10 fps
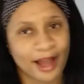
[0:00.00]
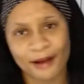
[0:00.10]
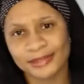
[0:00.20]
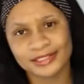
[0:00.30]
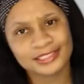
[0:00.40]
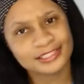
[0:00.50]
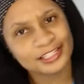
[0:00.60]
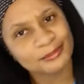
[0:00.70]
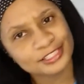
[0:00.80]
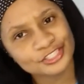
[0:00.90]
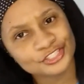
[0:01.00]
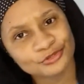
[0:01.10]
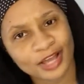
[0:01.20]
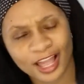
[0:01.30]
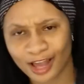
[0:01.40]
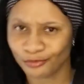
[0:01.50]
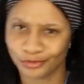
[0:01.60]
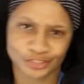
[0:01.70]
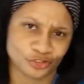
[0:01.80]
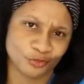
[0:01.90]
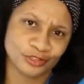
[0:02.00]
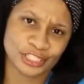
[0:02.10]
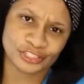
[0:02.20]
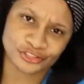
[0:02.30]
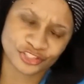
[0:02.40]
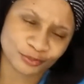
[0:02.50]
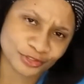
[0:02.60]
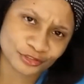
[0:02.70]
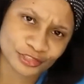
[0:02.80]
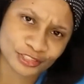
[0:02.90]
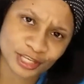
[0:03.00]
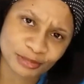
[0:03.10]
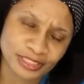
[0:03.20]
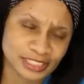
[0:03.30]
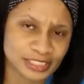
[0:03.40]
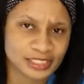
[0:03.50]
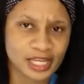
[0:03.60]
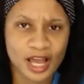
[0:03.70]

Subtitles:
how many siblings you have, what's your relationship with your siblings,